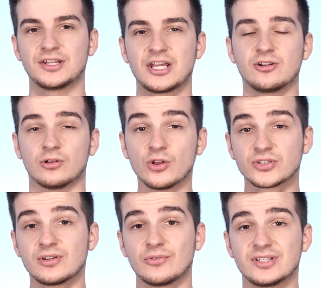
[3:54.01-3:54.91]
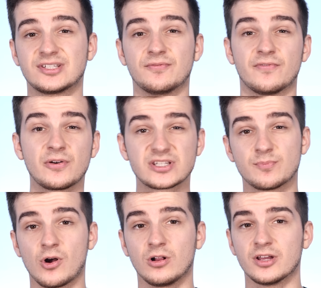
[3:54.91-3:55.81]
And then you'll also notice some very
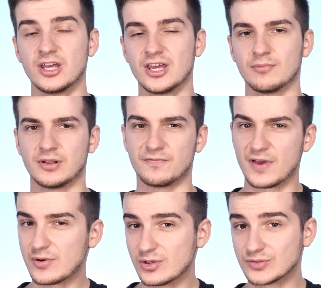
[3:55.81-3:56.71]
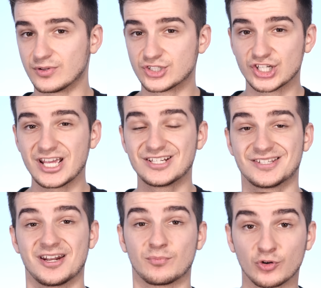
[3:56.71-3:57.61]
small but very useful
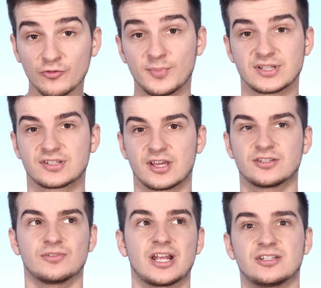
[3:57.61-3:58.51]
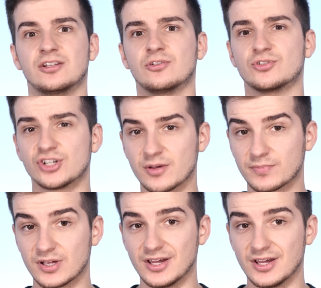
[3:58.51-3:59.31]
changes and improvements thanks to that T2 chip,